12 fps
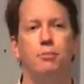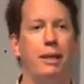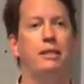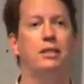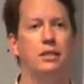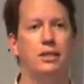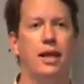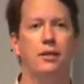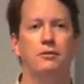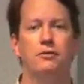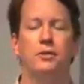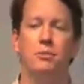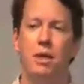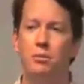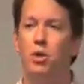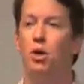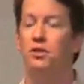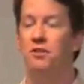space itself,
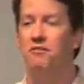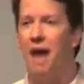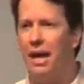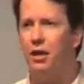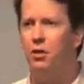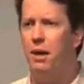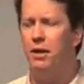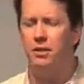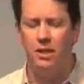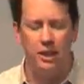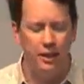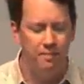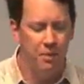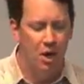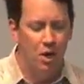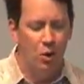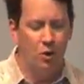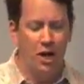sometimes called the vacuum energy
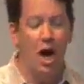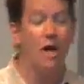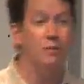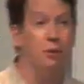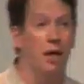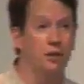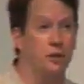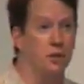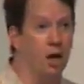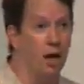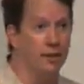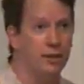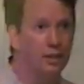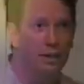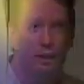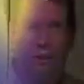or the cosmological constant.